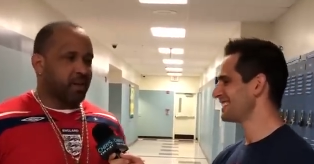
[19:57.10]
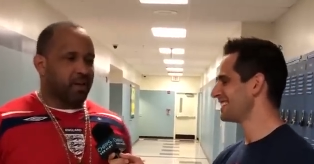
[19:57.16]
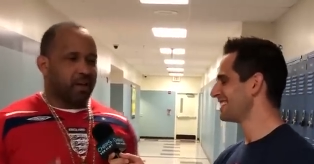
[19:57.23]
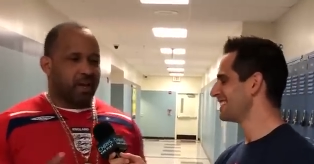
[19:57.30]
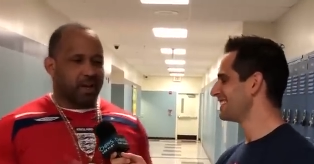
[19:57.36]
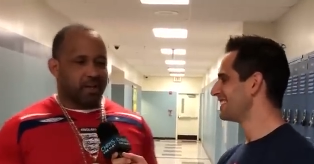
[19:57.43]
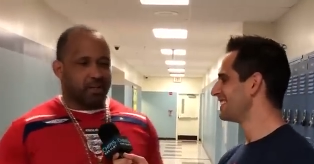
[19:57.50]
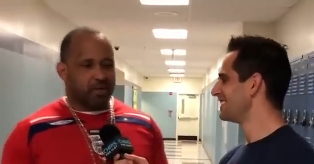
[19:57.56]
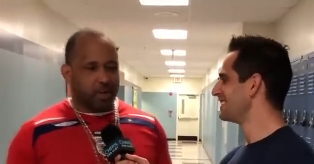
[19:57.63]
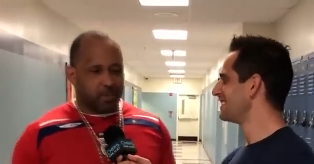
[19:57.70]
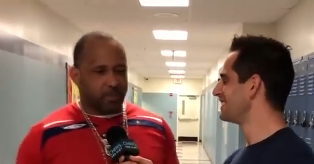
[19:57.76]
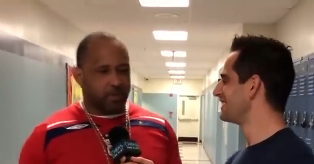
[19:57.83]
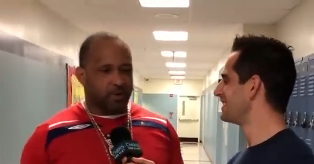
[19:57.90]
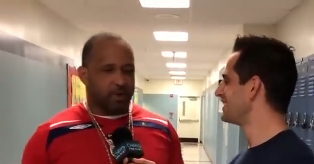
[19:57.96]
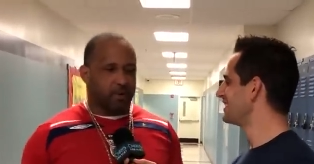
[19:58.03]
Speaker 1: I had a
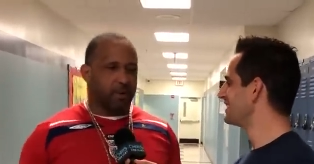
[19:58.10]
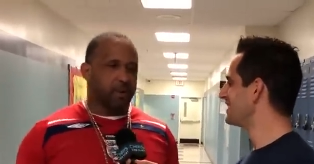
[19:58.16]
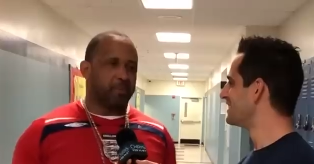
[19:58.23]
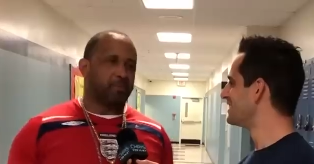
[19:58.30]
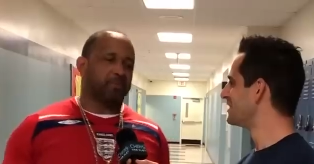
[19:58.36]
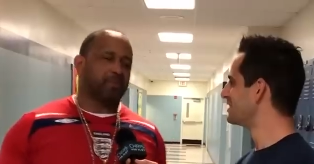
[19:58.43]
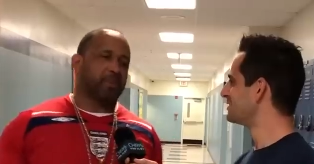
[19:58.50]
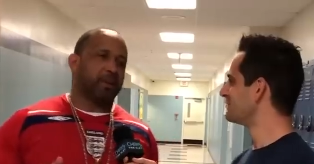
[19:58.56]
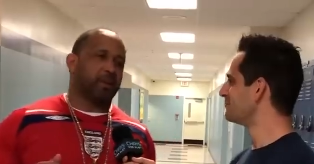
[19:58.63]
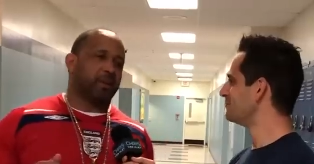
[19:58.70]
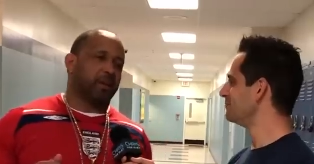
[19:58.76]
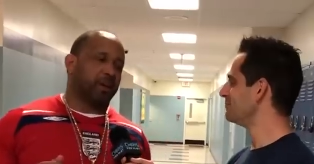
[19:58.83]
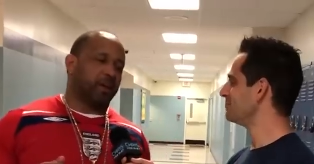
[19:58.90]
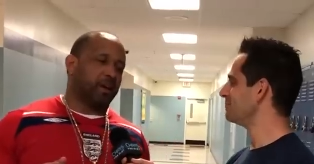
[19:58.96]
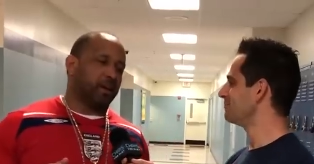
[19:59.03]
couple come up,
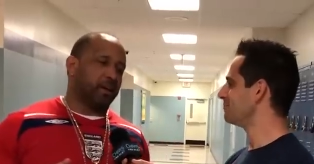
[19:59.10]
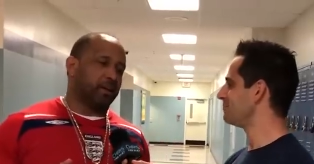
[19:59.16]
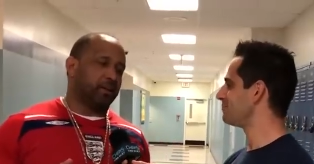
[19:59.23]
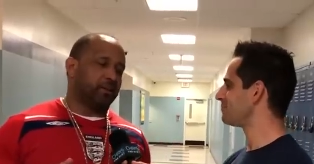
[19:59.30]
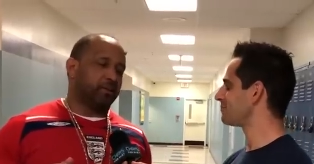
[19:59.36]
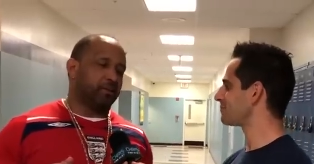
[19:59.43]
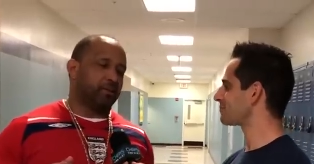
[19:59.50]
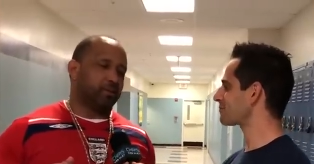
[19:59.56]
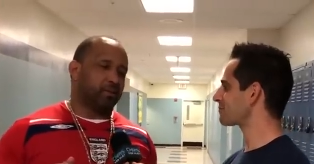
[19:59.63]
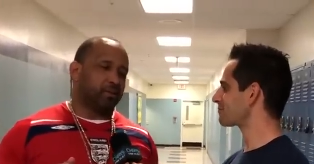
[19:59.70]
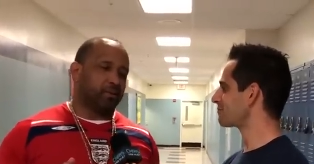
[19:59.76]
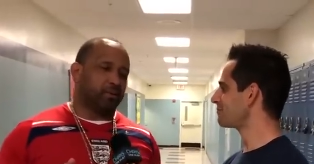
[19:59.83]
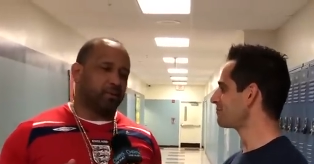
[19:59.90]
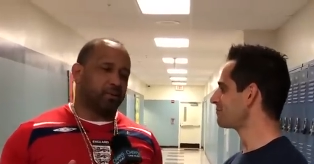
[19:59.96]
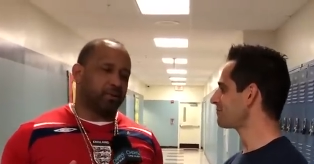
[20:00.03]
and
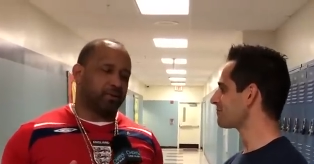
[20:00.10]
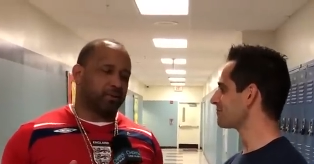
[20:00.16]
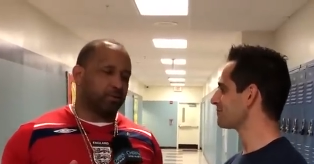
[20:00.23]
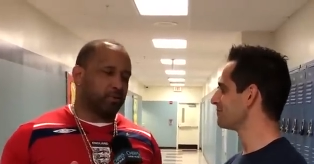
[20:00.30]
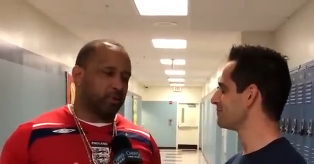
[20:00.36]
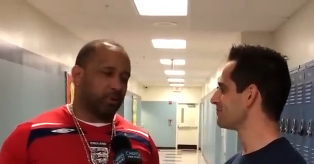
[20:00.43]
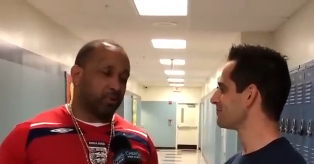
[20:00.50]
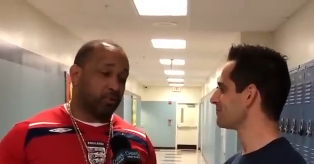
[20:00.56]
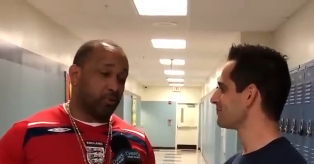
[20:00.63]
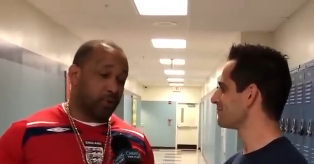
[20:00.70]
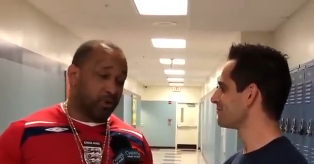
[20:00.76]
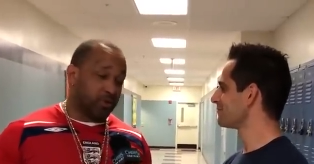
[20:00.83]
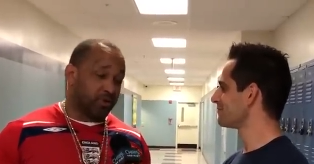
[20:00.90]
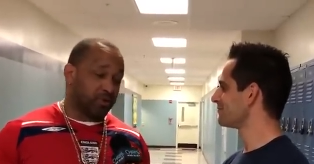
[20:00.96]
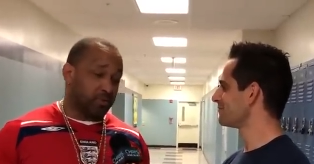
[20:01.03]
this is one of the
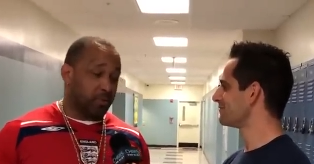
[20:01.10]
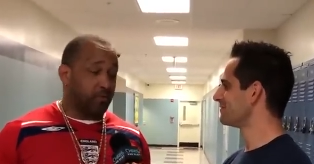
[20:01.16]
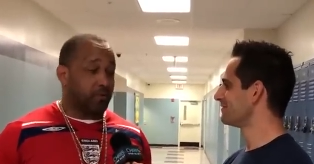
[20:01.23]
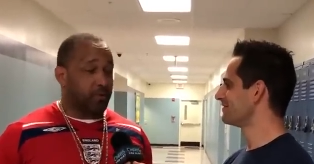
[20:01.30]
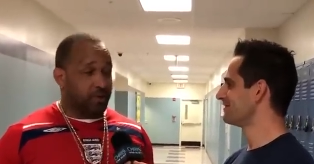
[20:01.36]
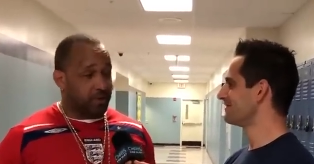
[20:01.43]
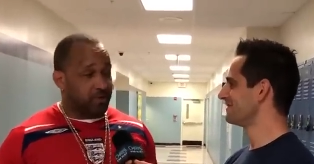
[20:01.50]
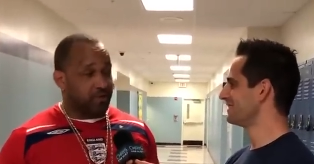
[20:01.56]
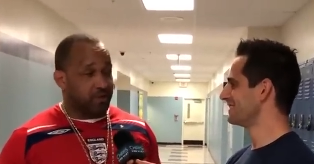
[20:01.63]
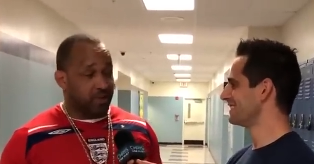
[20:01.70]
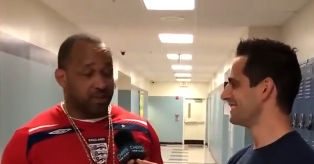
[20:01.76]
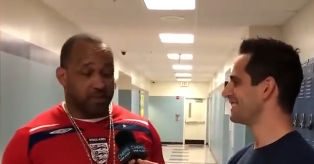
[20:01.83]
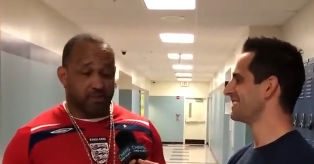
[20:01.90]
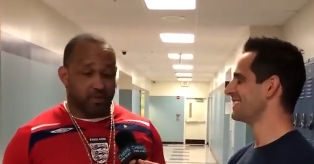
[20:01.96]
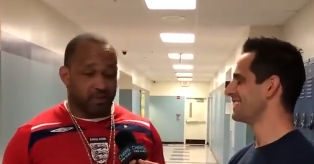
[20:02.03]
weirdest but funniest
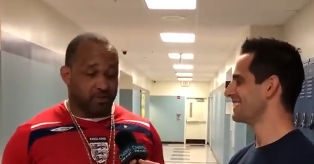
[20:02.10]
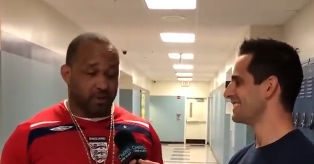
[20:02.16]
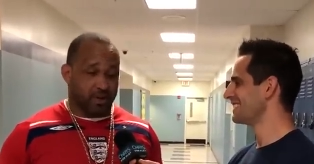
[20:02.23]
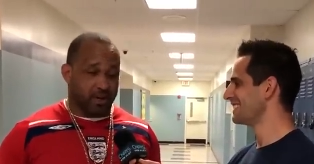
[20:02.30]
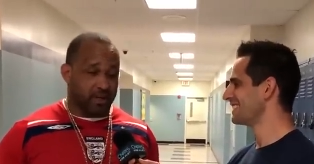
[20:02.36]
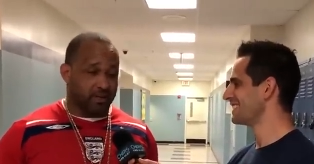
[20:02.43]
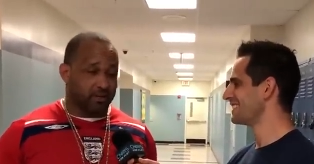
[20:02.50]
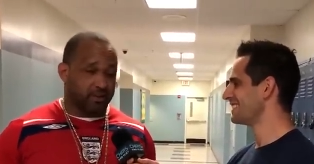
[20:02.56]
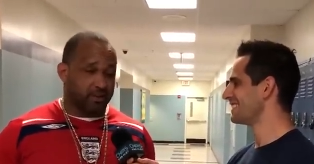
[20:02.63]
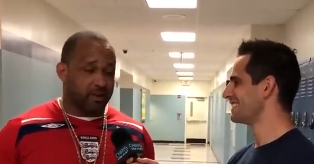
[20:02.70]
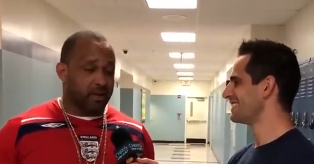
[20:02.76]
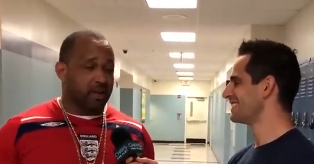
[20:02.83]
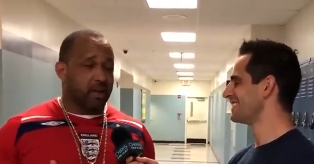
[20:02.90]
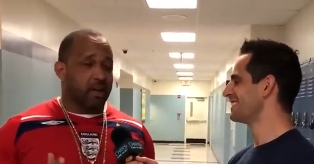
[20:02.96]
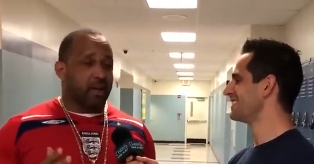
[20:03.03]
things I've ever had.
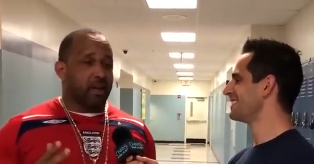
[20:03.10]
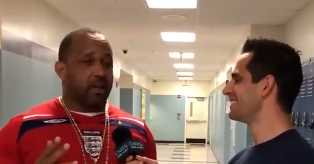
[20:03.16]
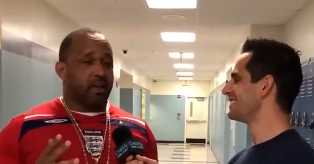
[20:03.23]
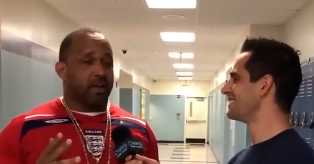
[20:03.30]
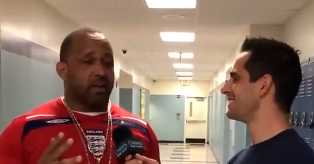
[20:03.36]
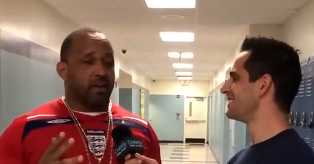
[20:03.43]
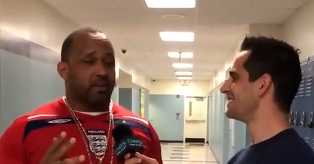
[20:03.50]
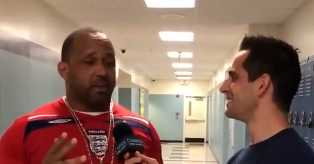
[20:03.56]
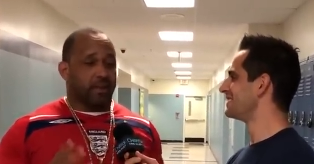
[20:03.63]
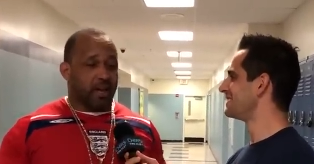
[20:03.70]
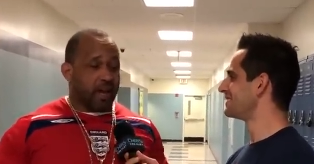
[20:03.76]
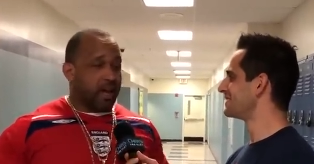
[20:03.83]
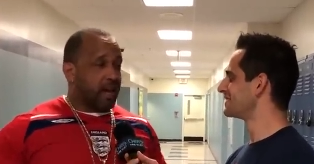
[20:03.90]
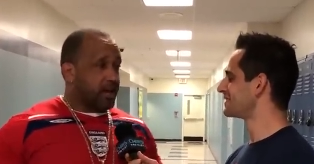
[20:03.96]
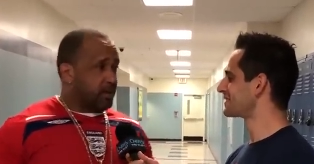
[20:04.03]
The
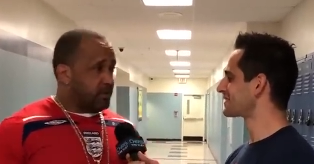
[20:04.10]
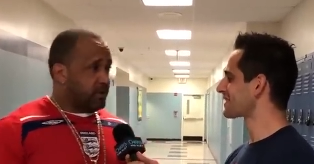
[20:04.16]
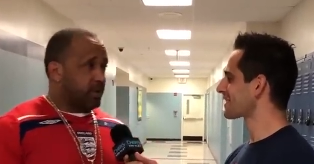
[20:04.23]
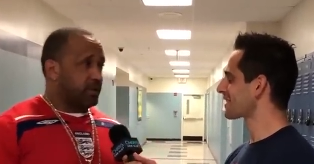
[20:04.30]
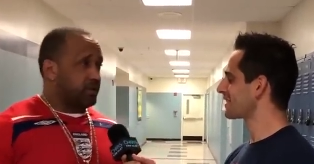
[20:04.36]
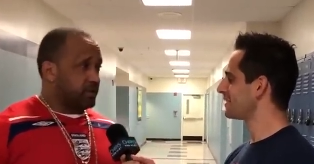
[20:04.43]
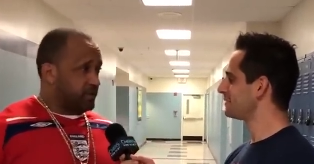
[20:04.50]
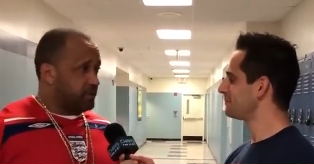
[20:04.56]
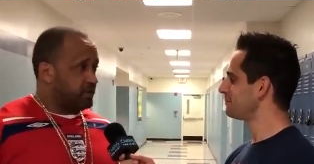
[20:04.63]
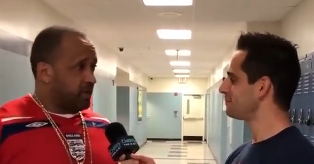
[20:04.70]
guy had a United States